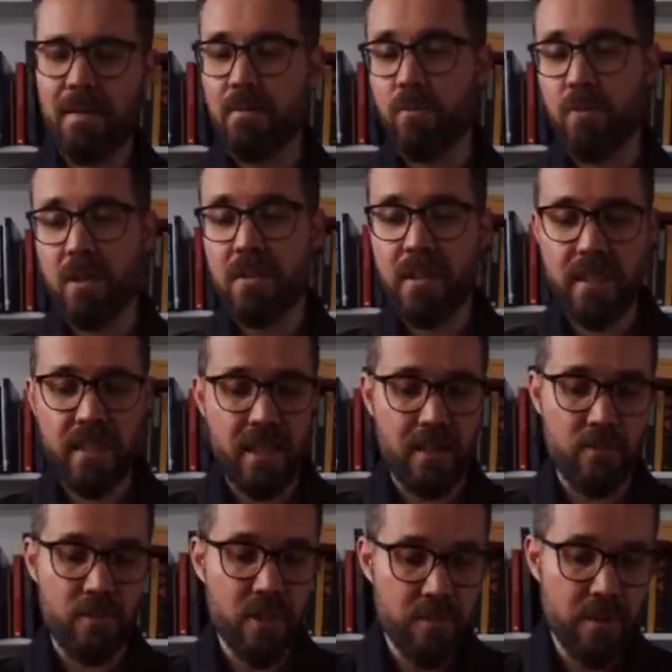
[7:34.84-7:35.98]
I mean, one day I
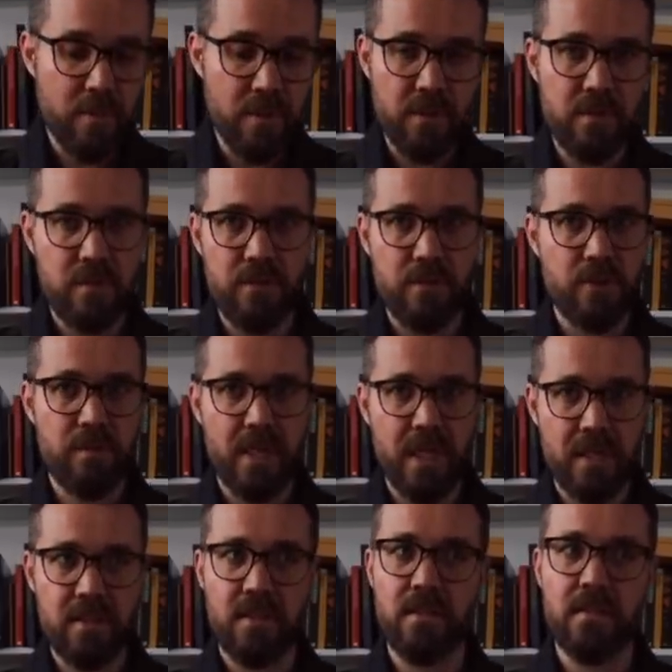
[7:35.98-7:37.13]
will be one of these
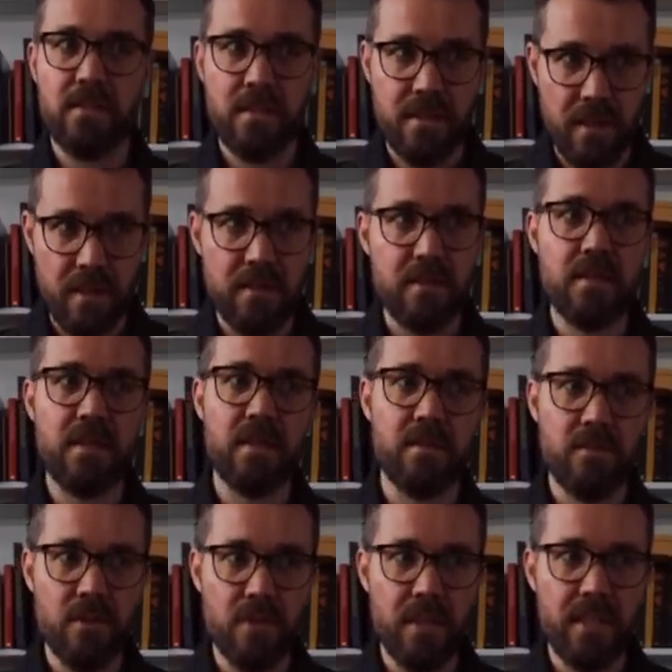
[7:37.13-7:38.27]
douchebags that does get a
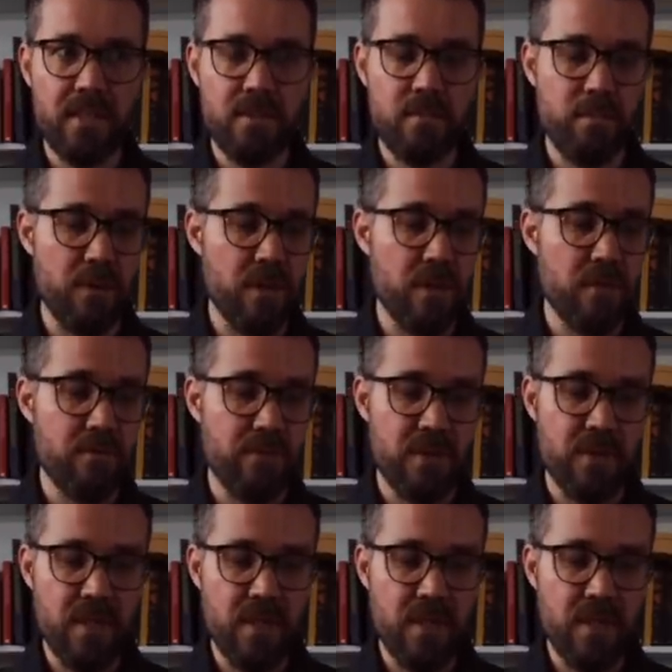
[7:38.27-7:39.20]
Rolex, but for